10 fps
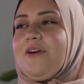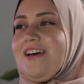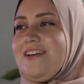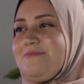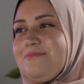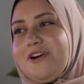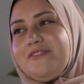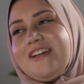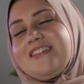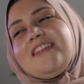Okay,
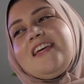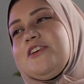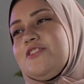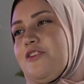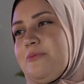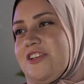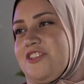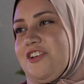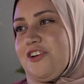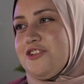perfect. Thank you so
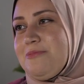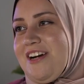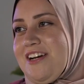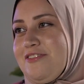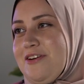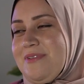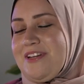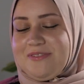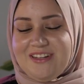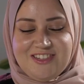much, Dr. Maya, for
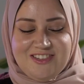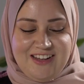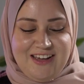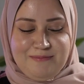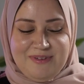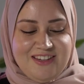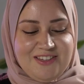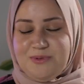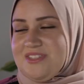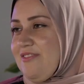being with us today. I mean,
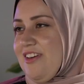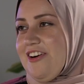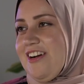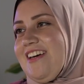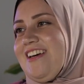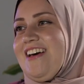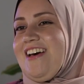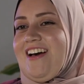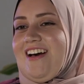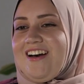this was a very
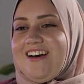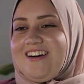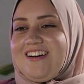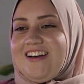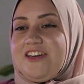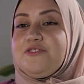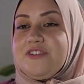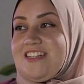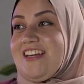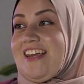
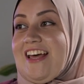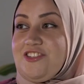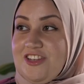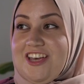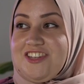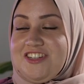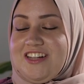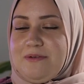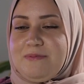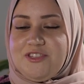interesting and
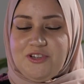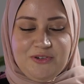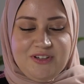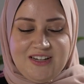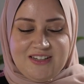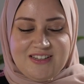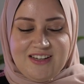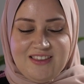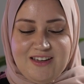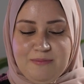educational episode, and
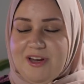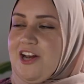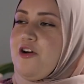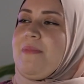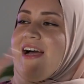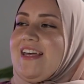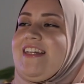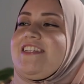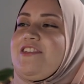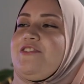I think I'm going to go back
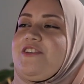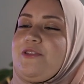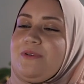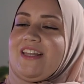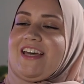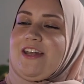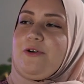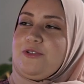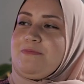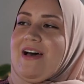and listen to it with like a
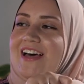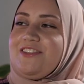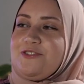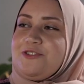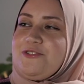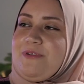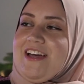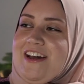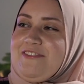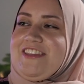notepad to
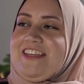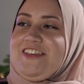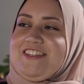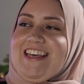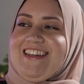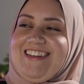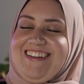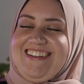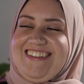write everything you said.